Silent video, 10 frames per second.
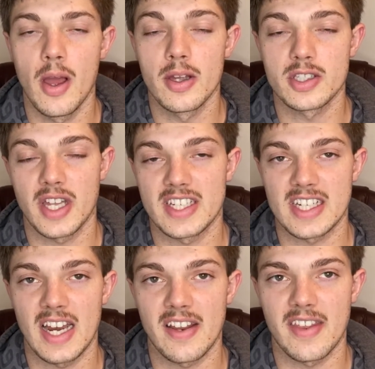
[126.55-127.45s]
So that's
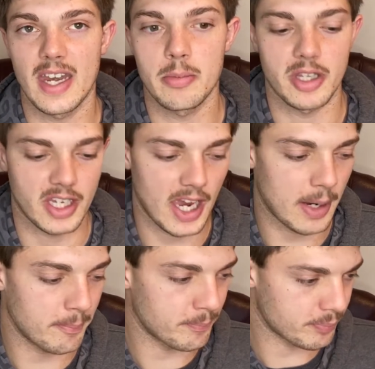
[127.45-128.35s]
kind of the name of the
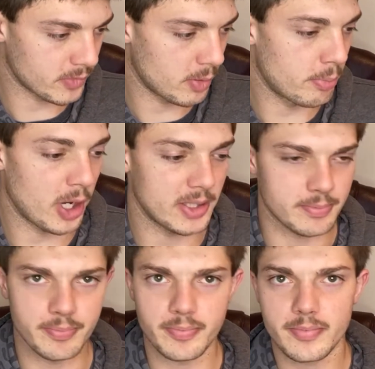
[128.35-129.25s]
game. But
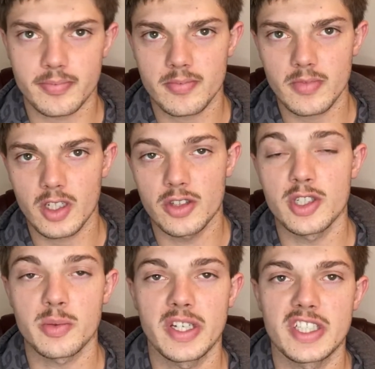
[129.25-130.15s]

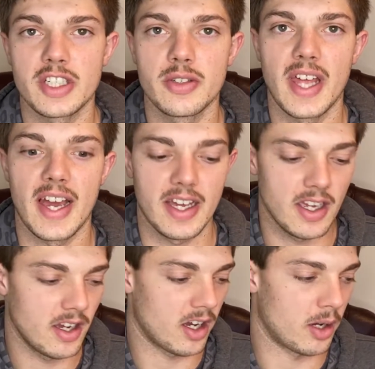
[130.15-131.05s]
there's ways to do that,
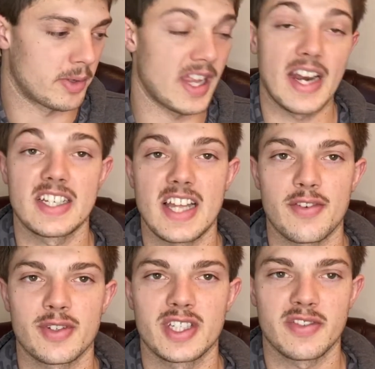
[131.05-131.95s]
and that is not
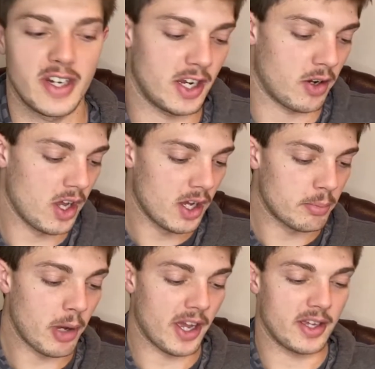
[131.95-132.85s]
for this video.
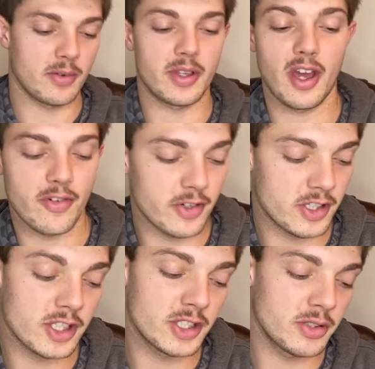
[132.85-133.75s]
But without further
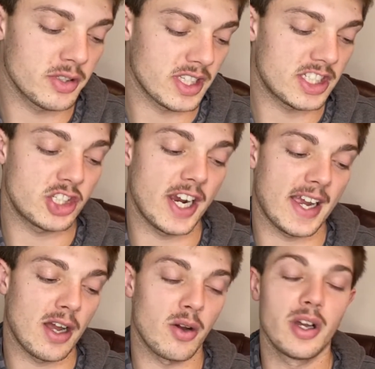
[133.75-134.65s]
ado, let's check
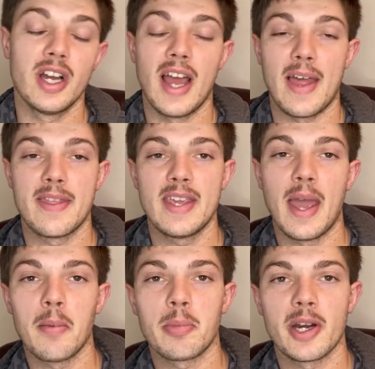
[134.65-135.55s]
out the
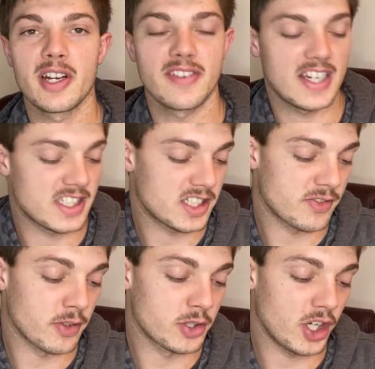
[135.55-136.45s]
Empire of Assets
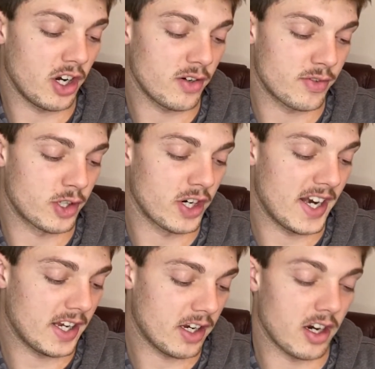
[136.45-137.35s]
flowchart for
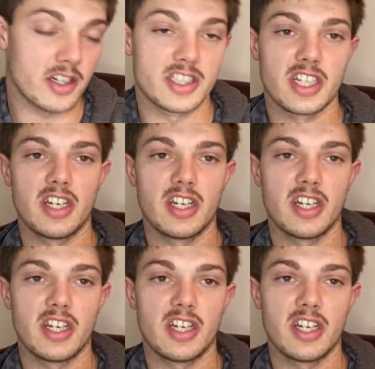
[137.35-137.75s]
grading cards.